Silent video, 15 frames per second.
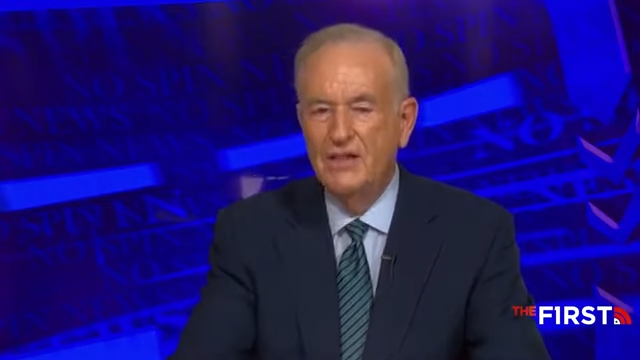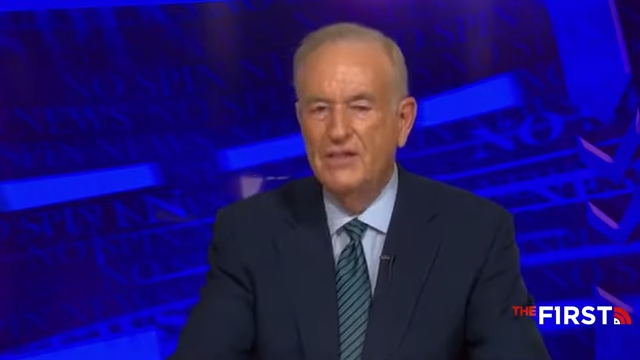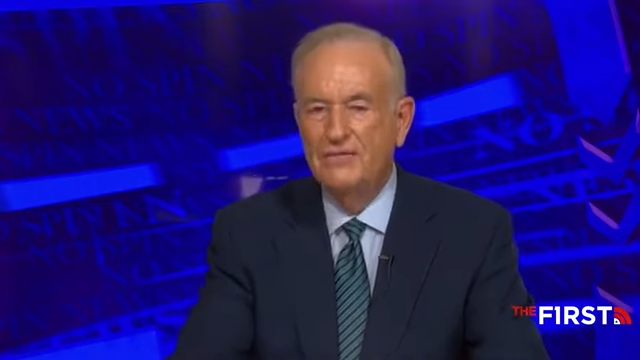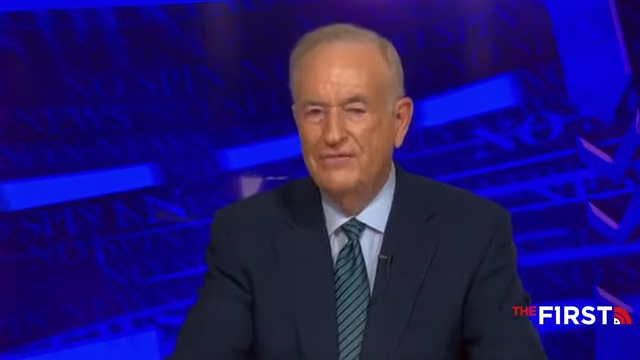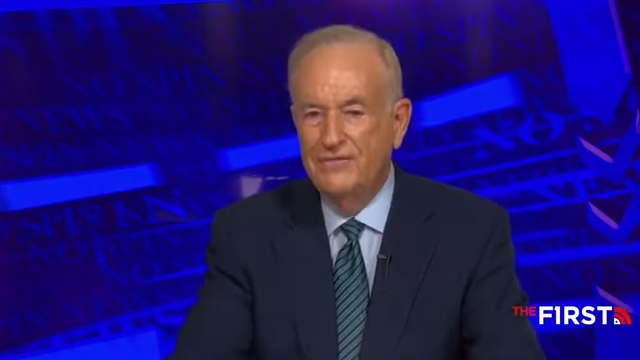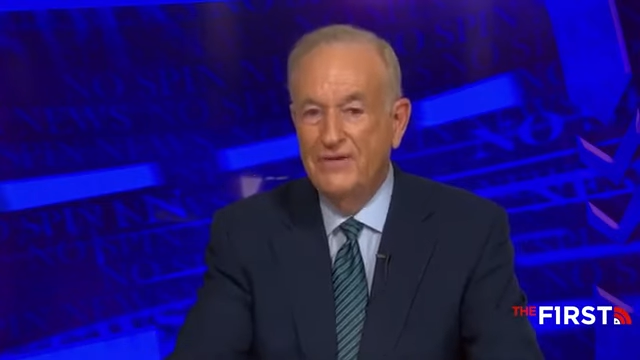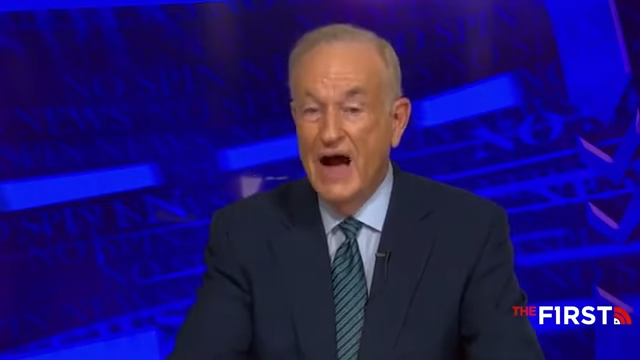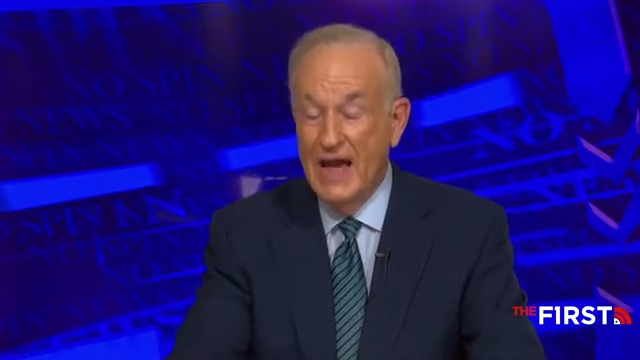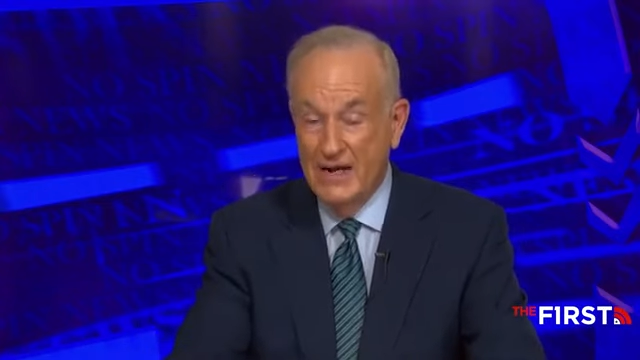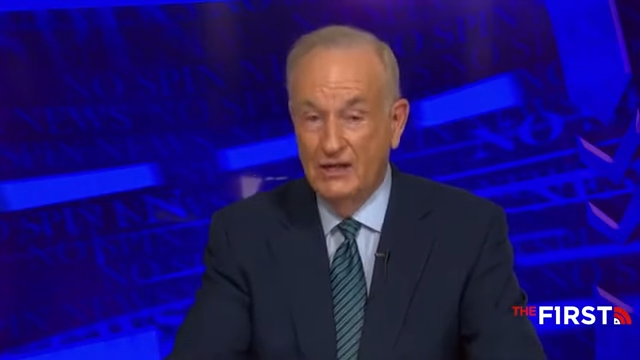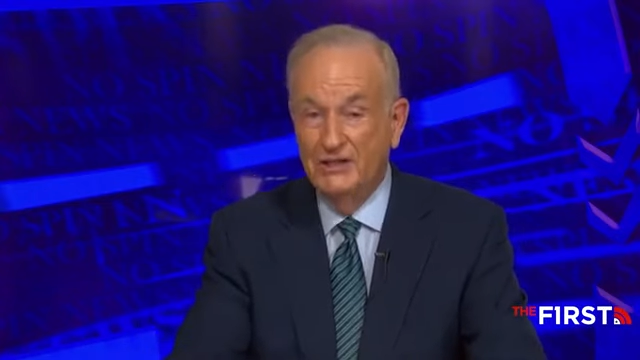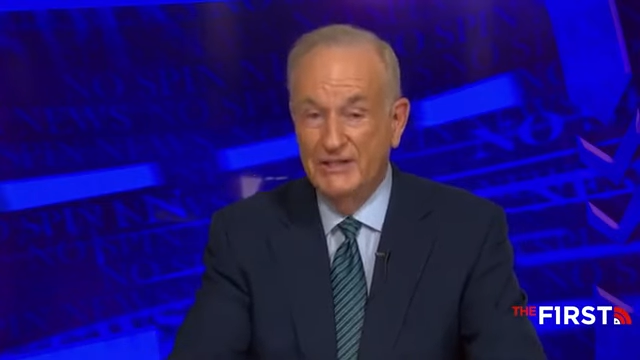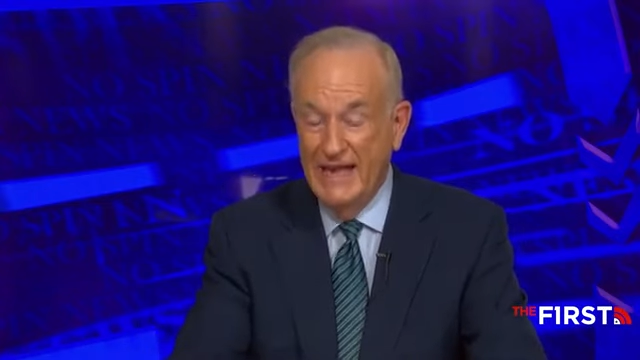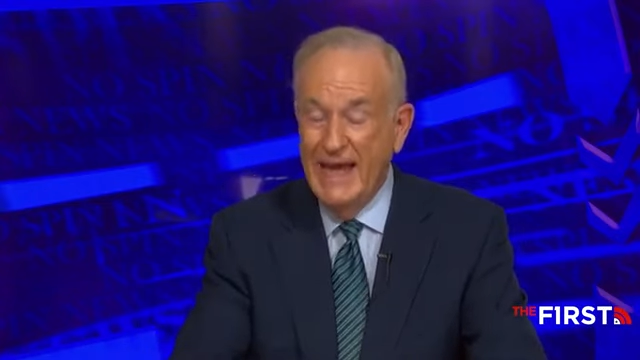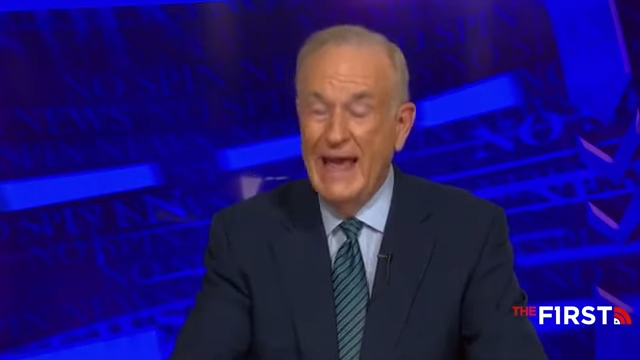the
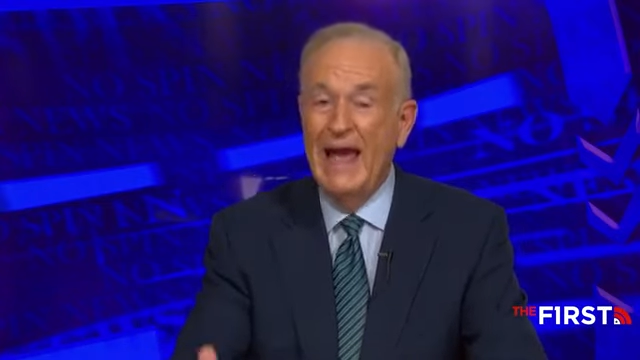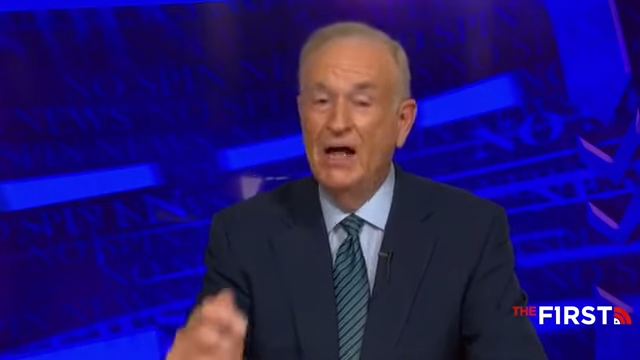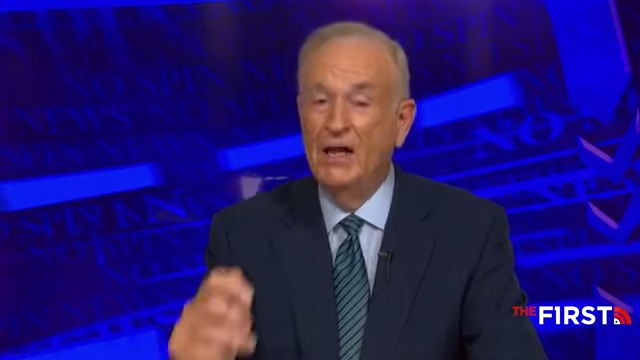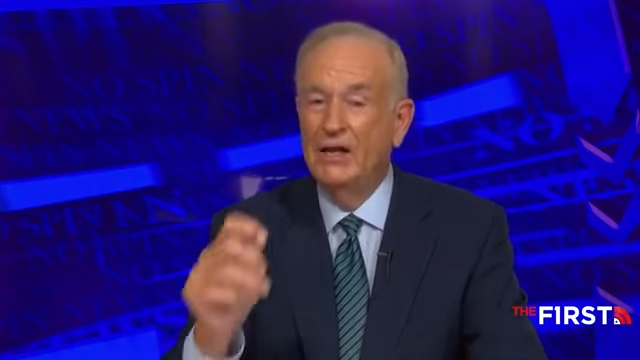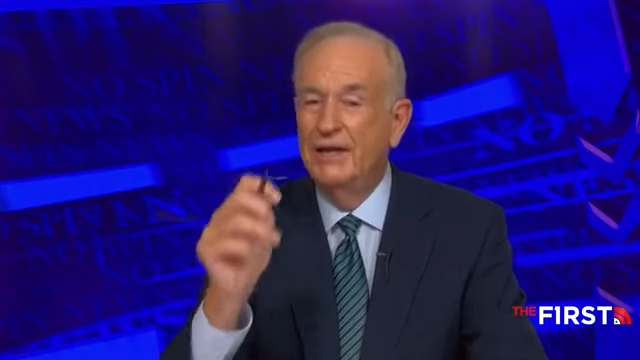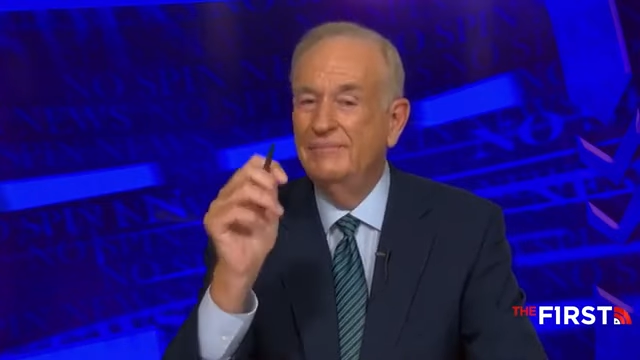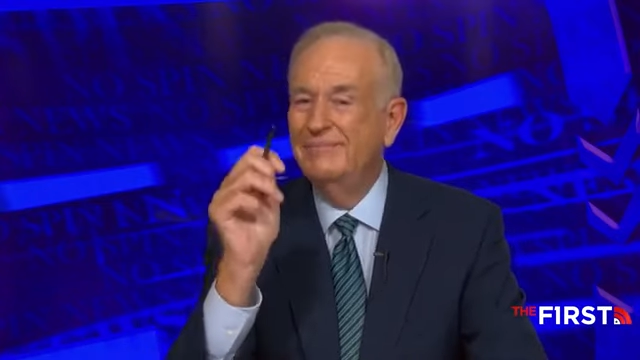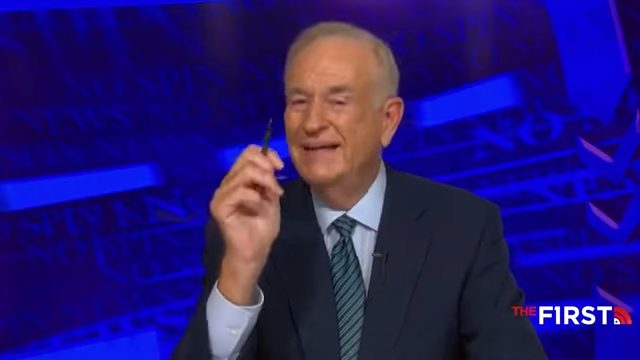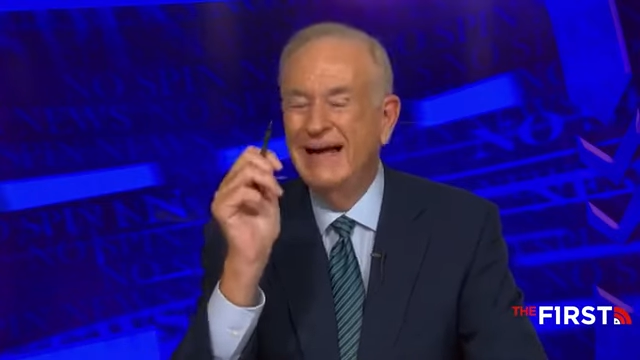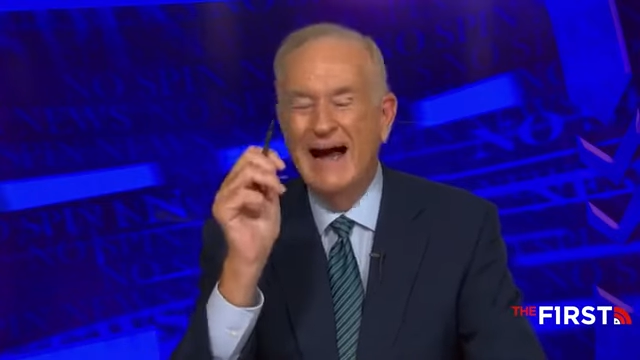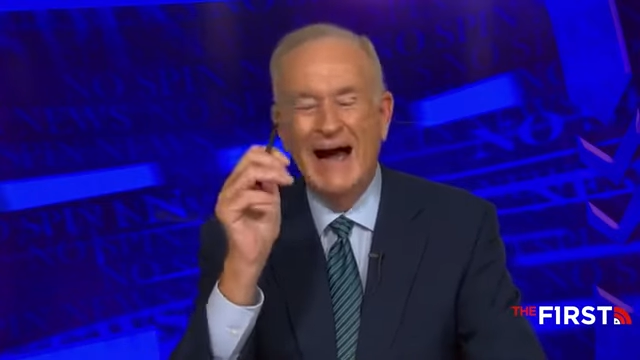final nail, and